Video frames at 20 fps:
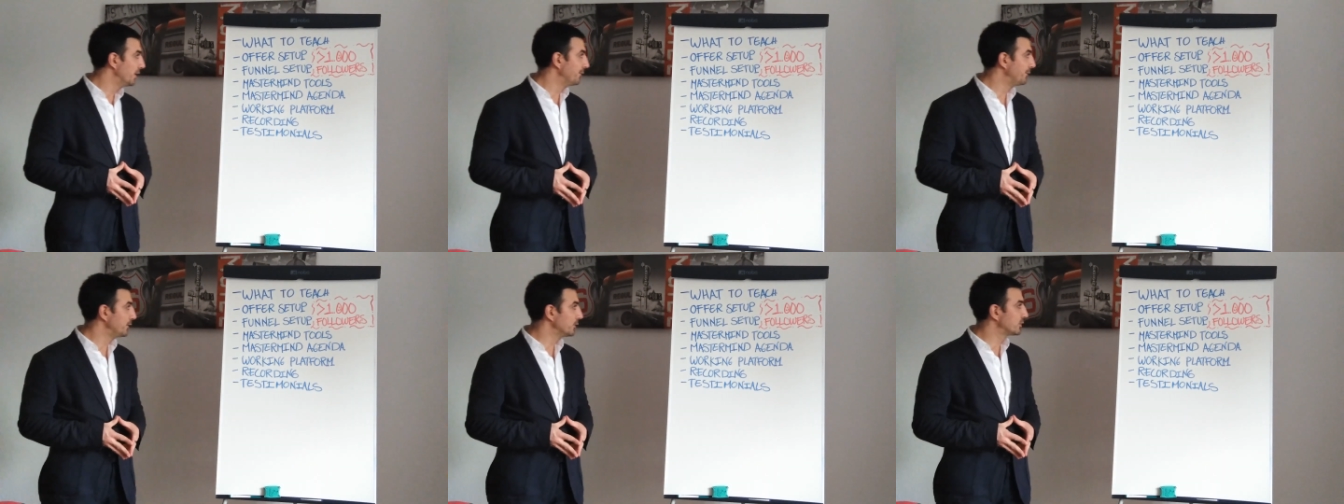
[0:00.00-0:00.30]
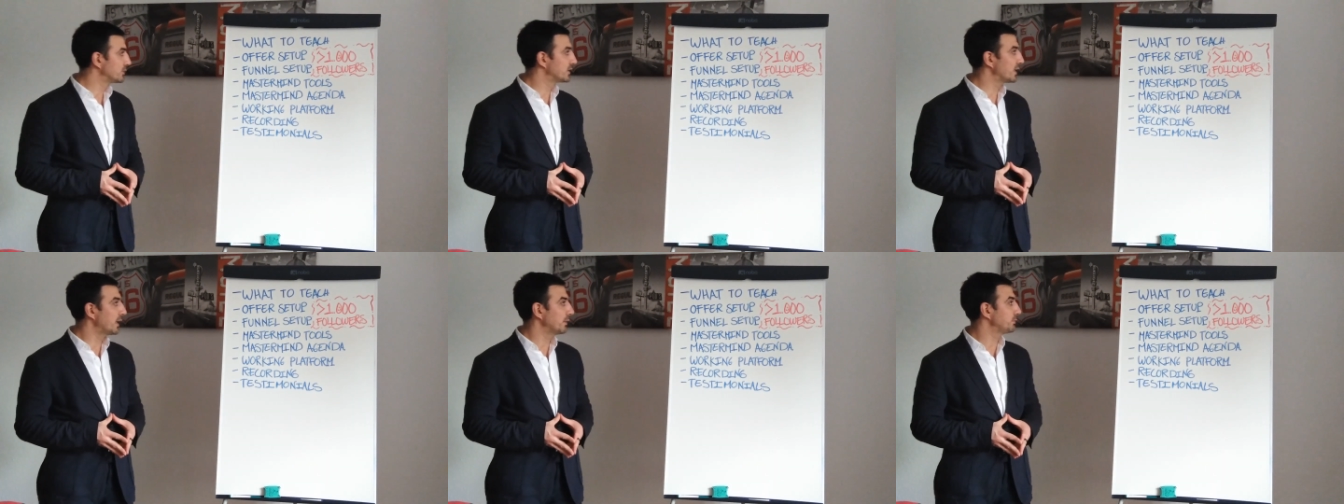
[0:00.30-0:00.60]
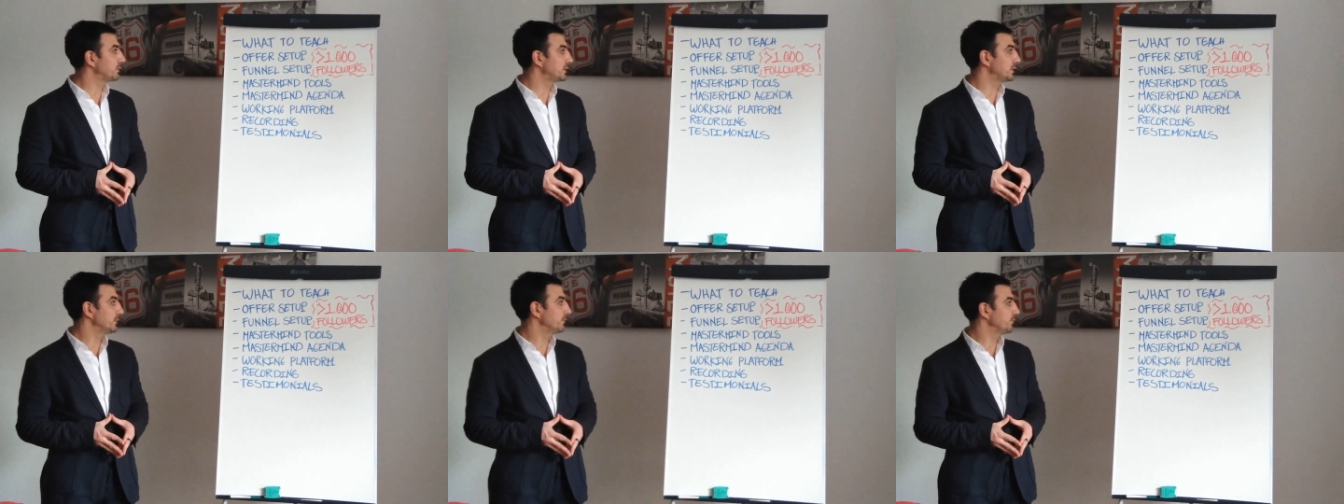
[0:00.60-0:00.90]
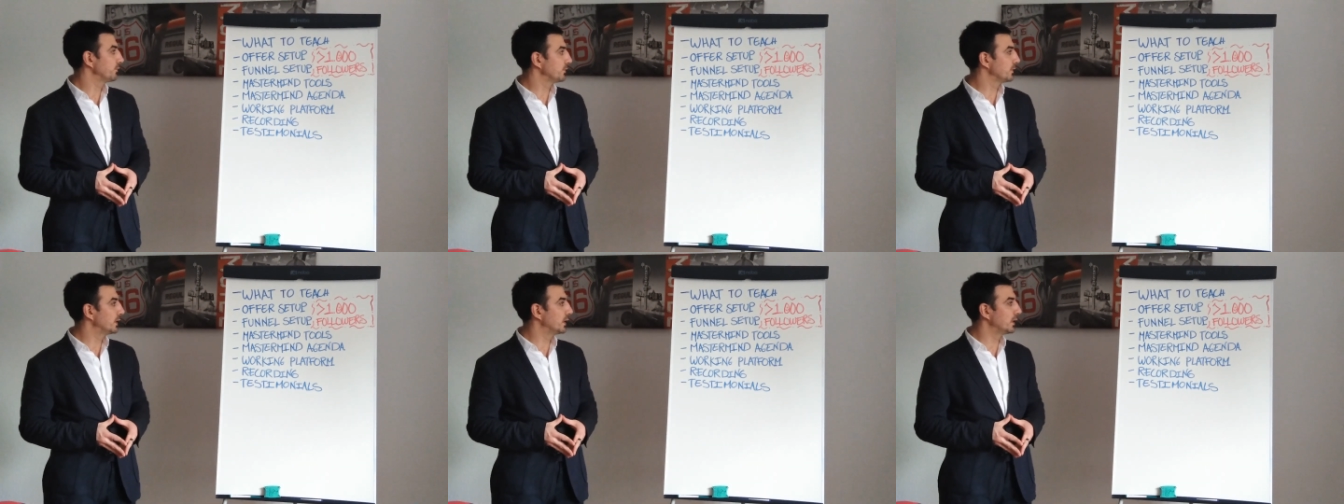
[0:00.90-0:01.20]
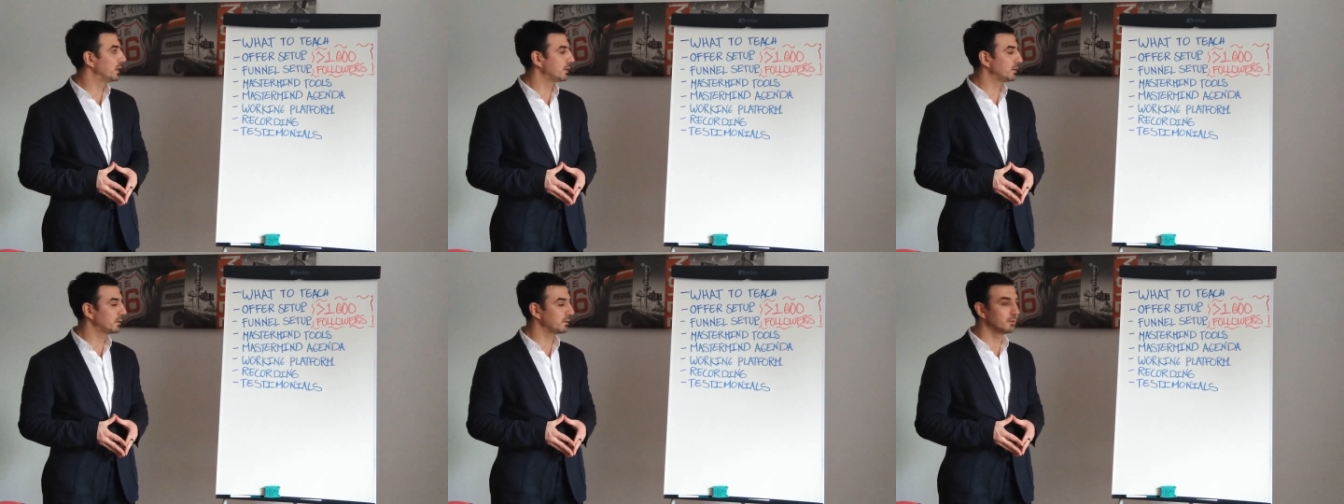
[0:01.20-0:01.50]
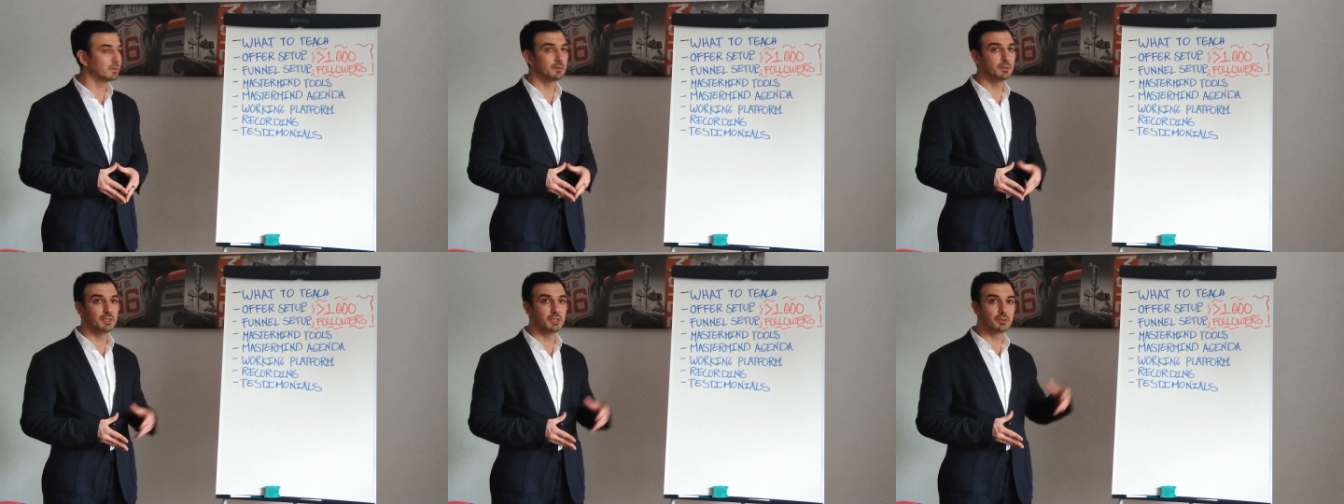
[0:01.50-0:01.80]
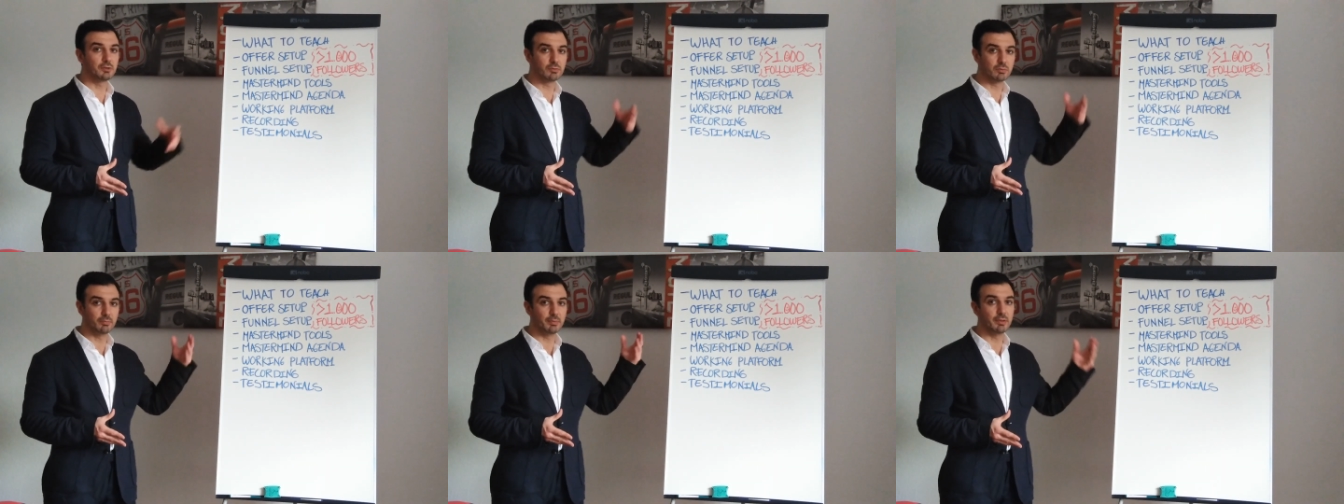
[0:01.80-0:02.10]
few steps that
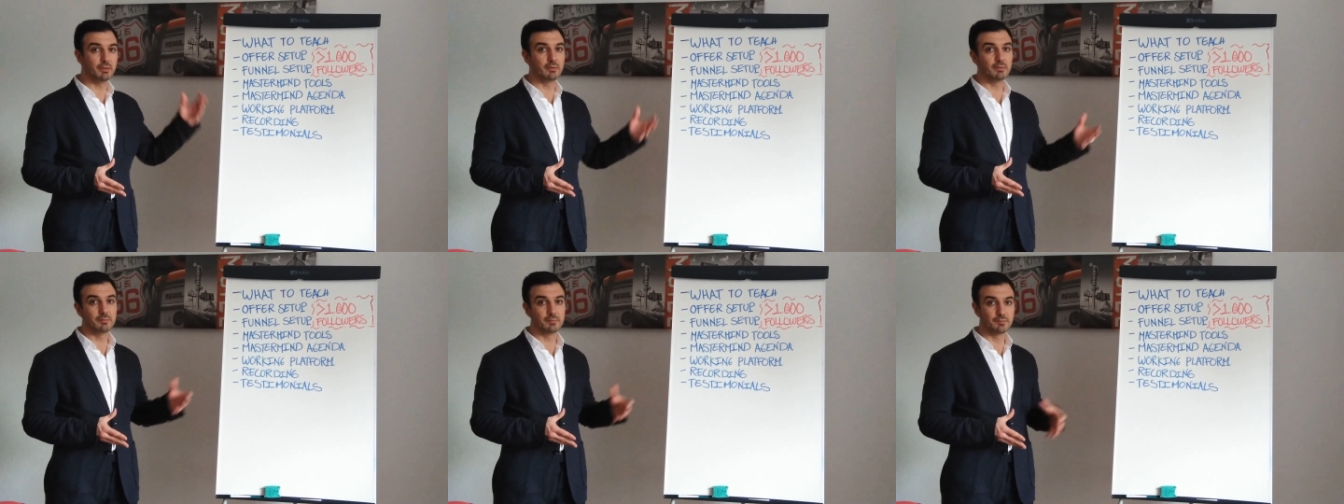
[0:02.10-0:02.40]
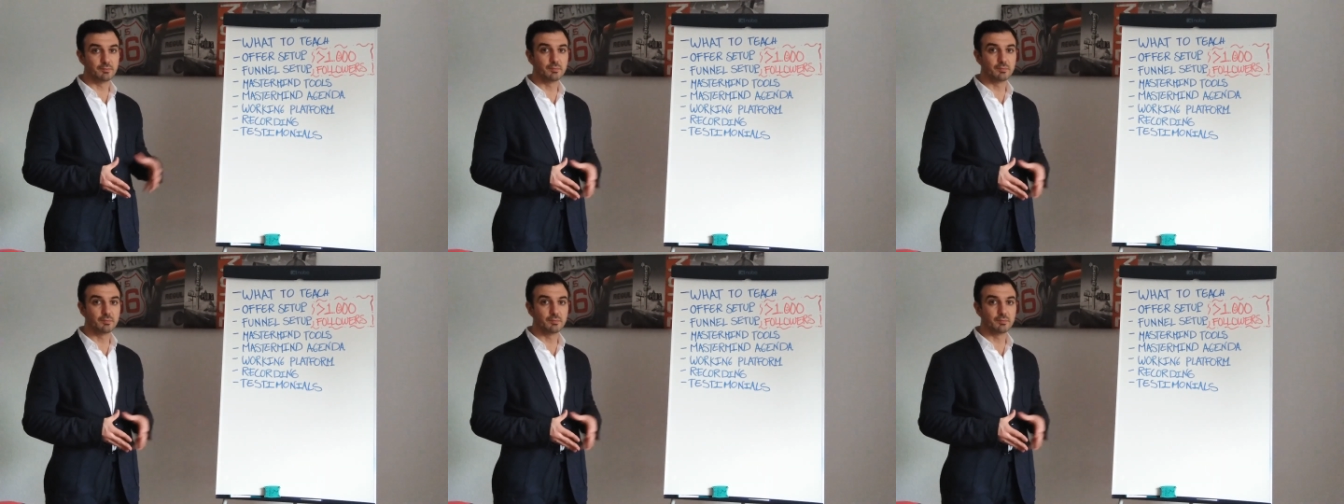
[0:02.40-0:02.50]
need to be